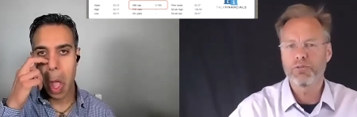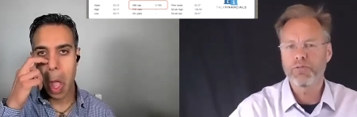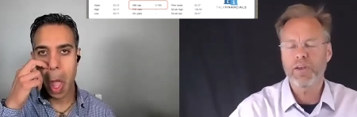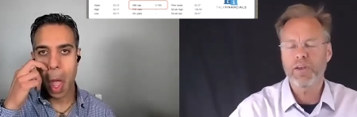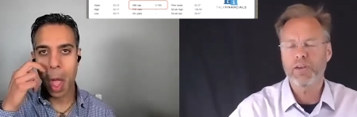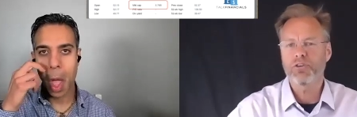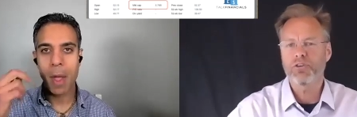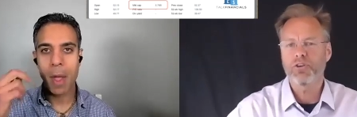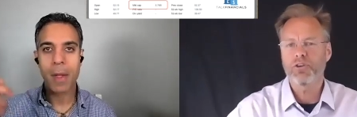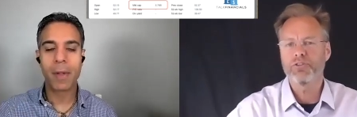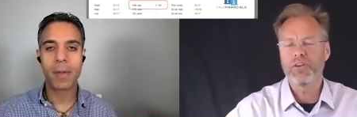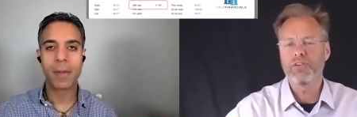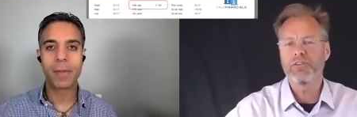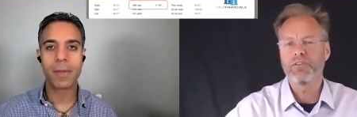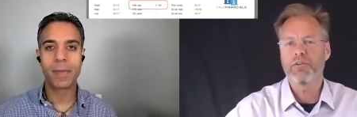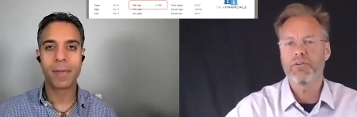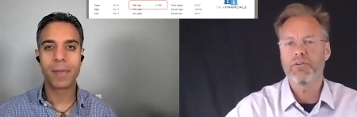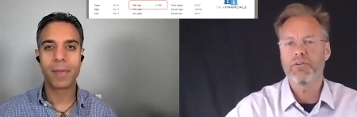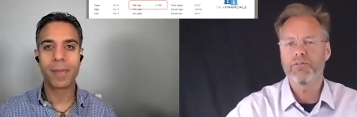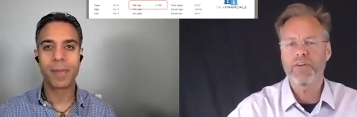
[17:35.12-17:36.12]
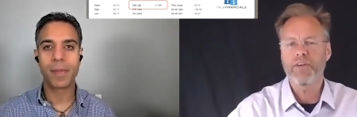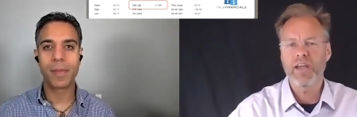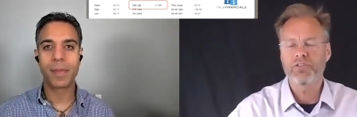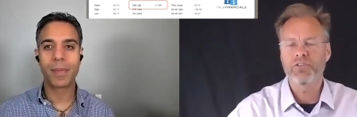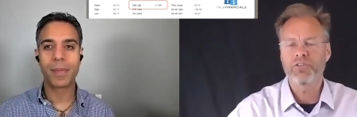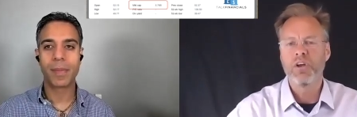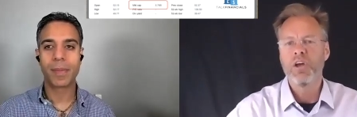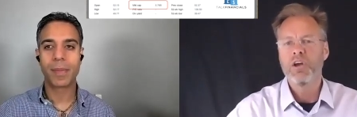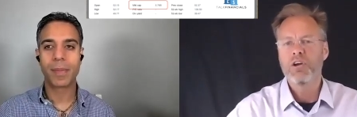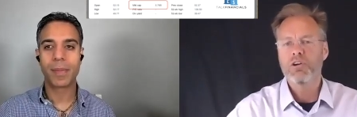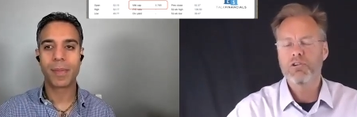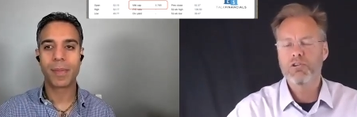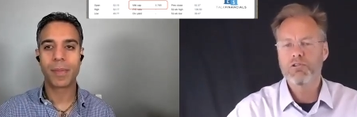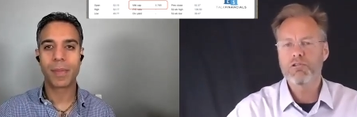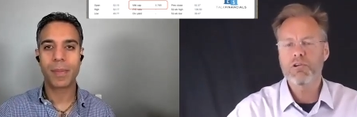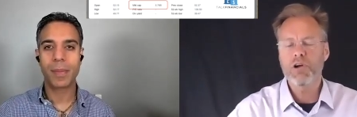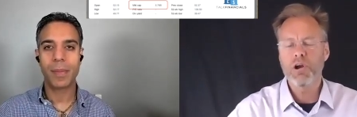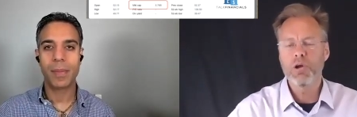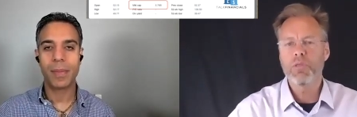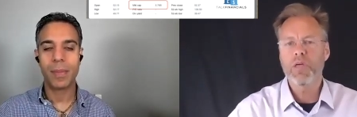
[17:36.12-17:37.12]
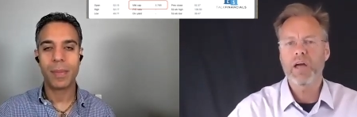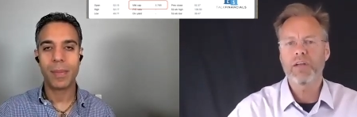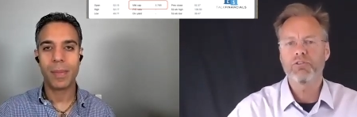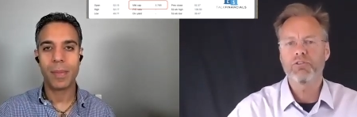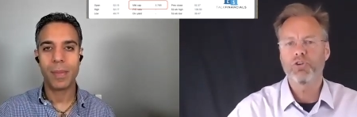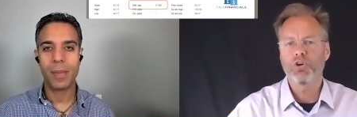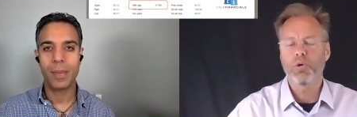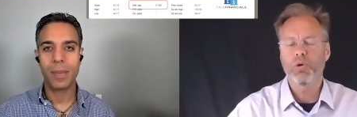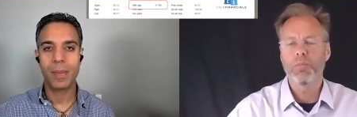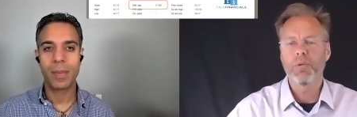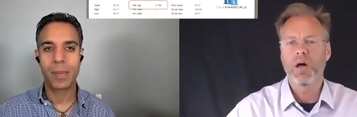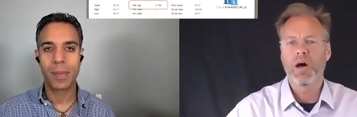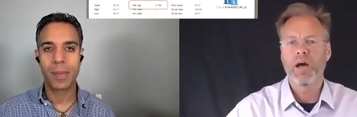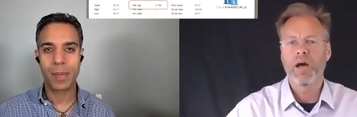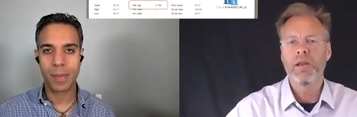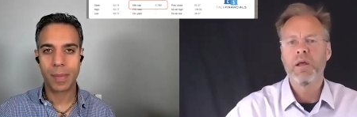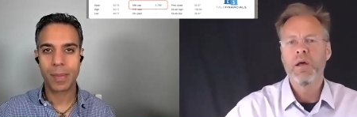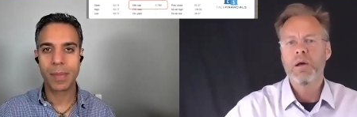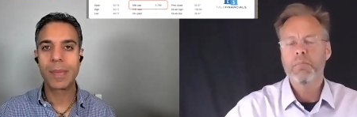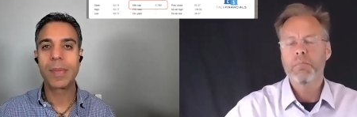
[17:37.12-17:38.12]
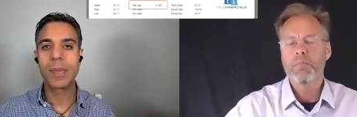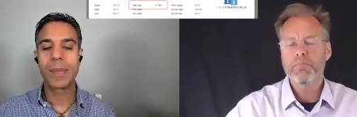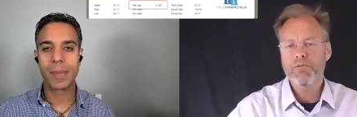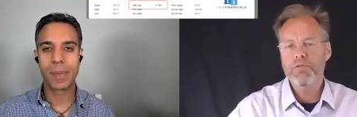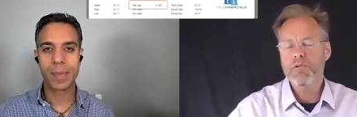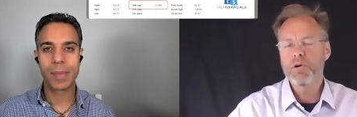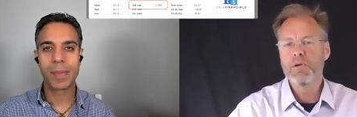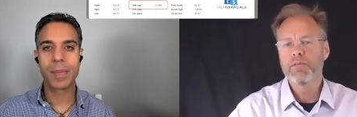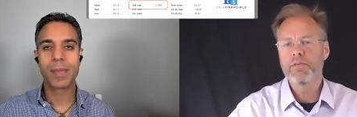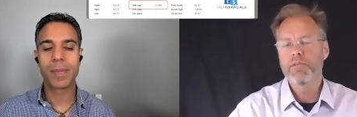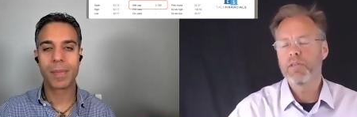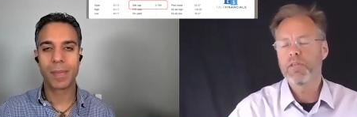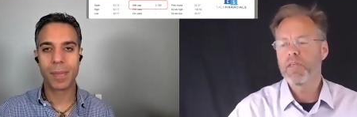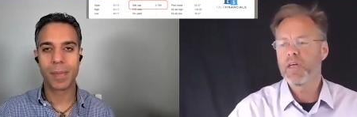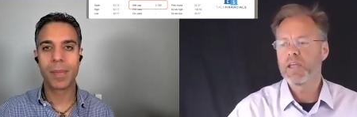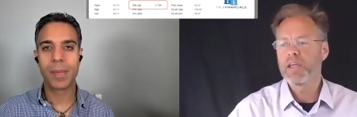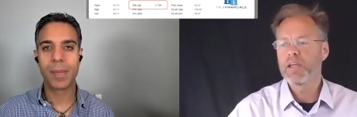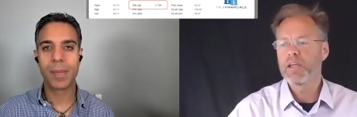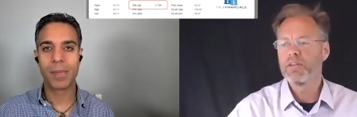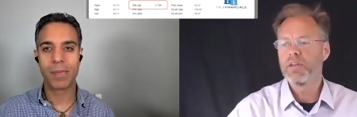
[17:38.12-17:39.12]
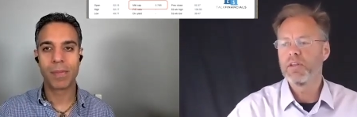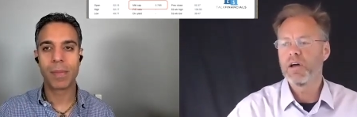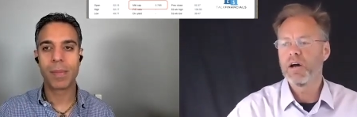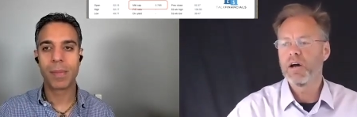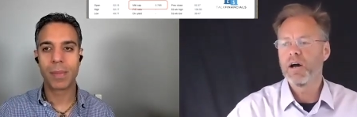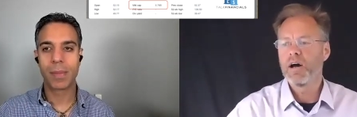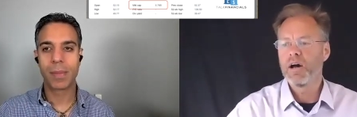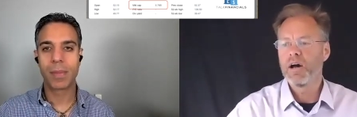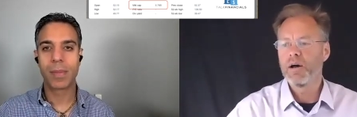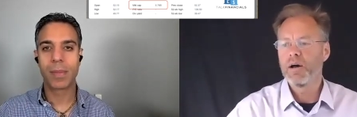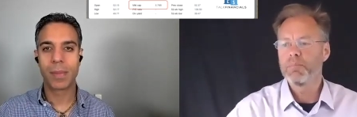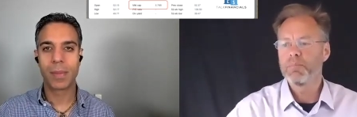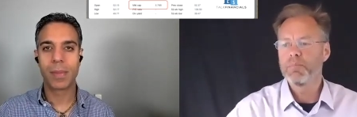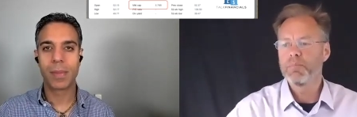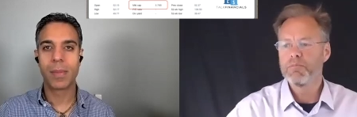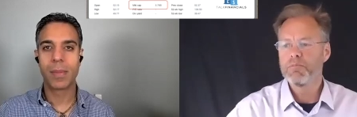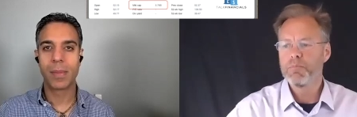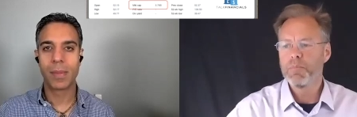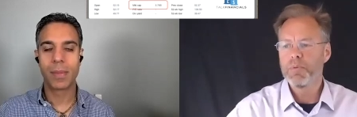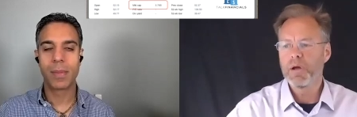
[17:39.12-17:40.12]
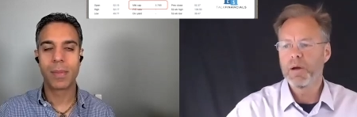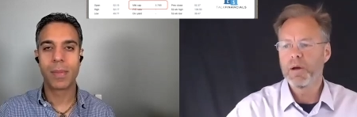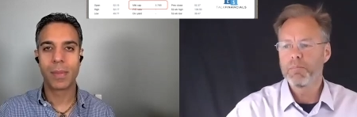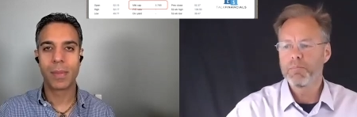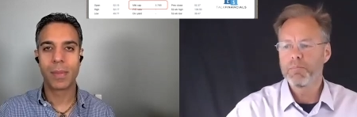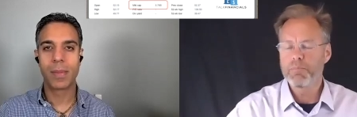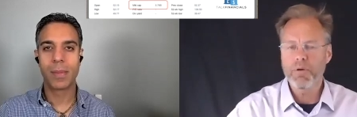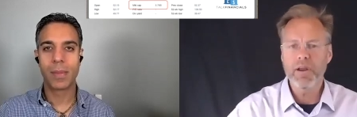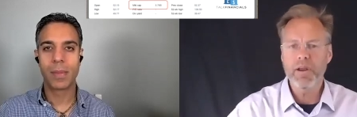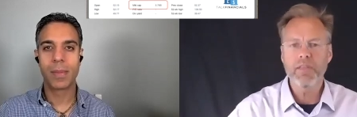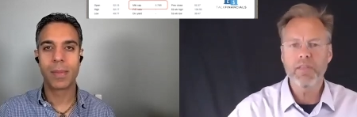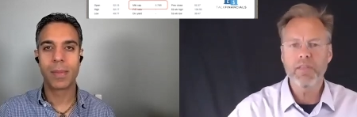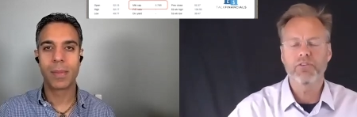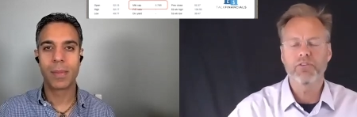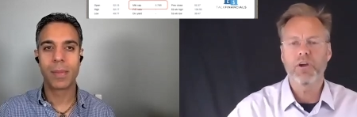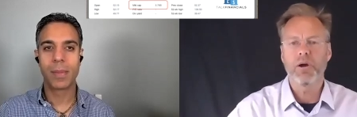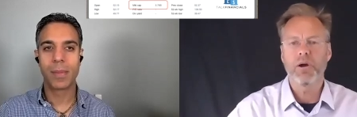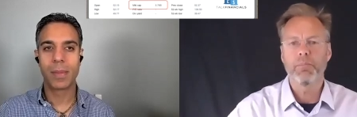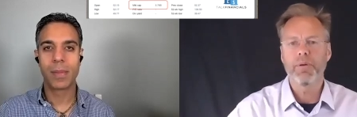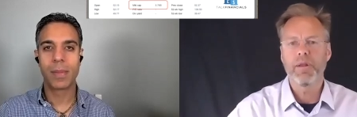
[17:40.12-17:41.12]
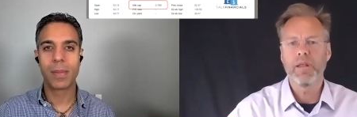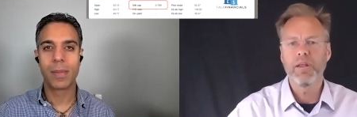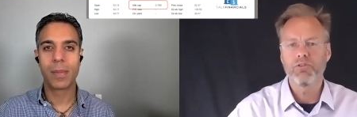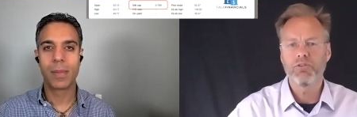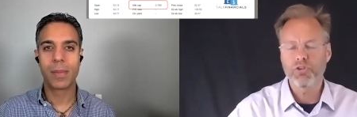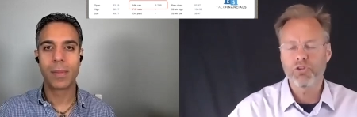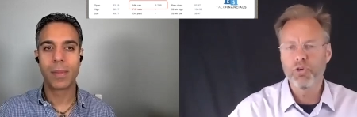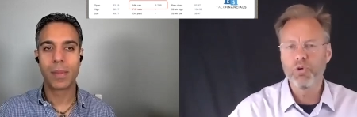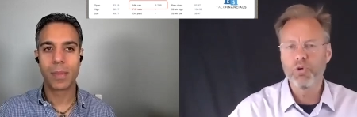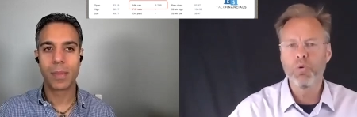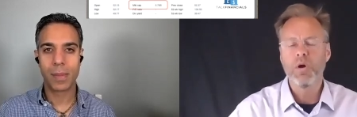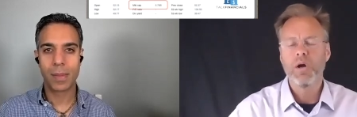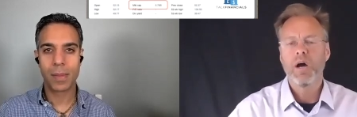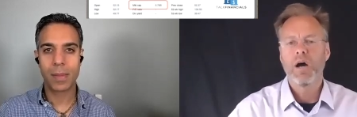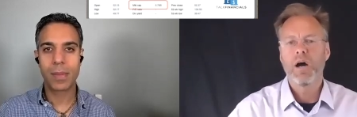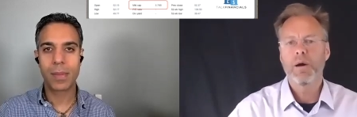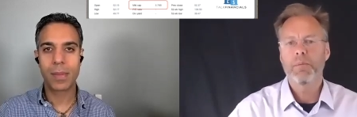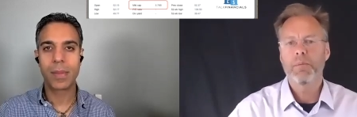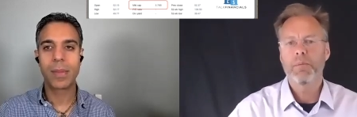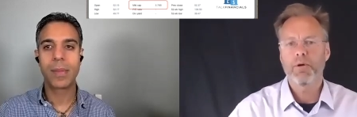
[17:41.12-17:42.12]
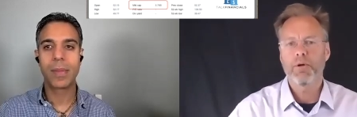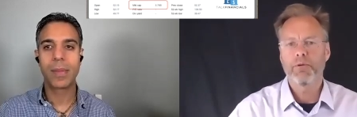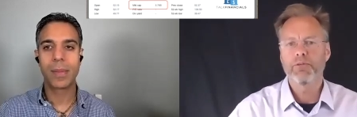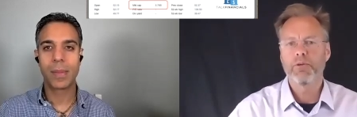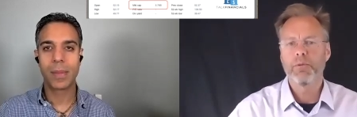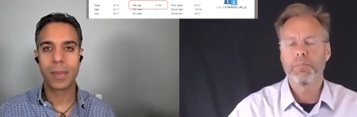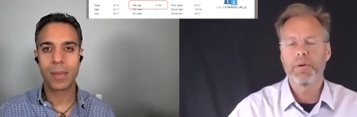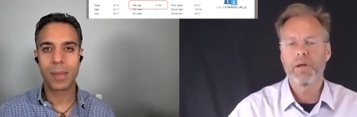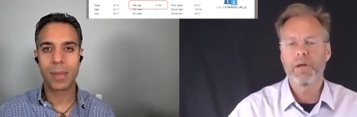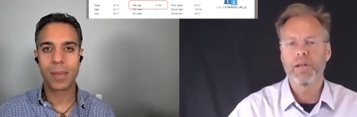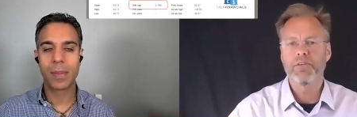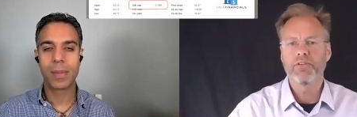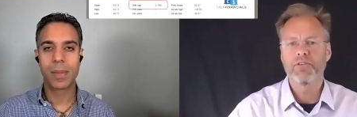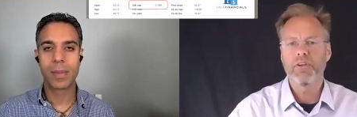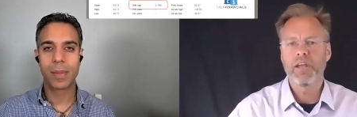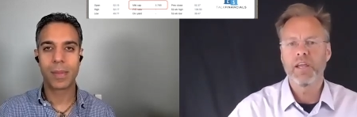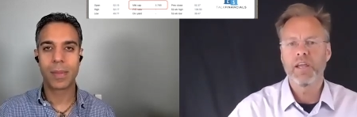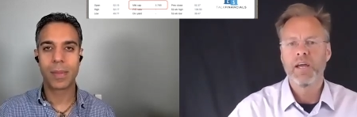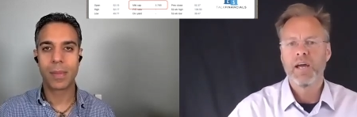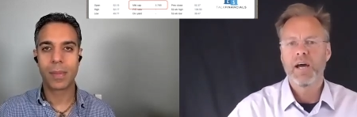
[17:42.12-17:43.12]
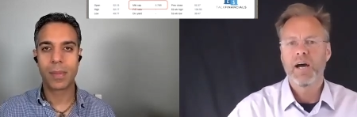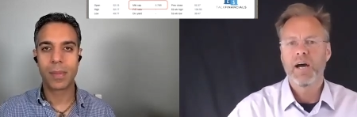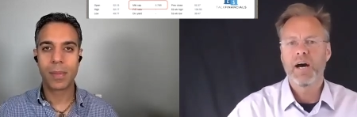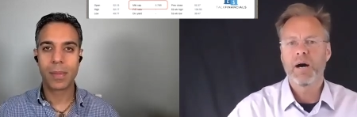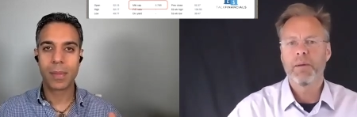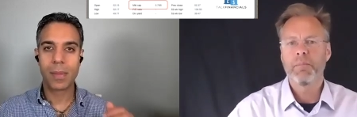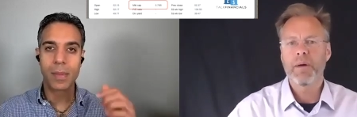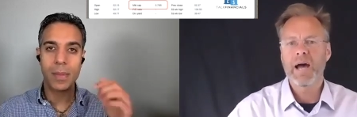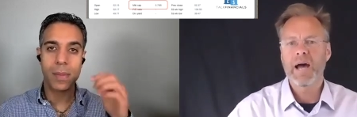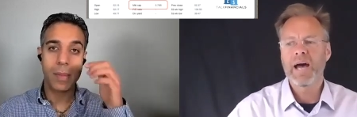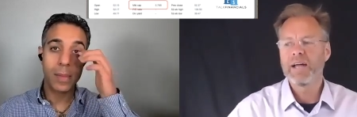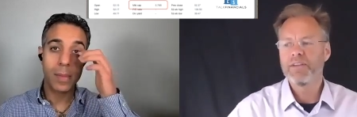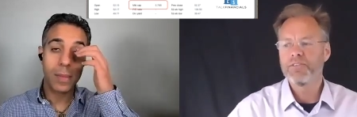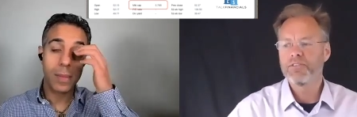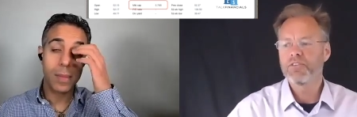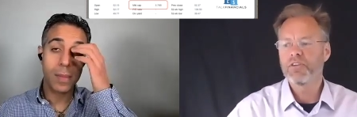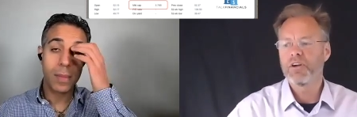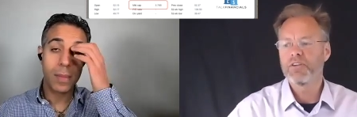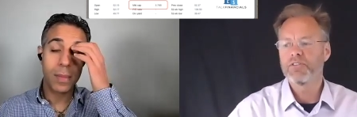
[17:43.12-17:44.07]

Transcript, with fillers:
Speaker 1: turn those fixed costs into fix, grow that top line, prove that they can uh, uh, uh bring this company to uh, profitability um,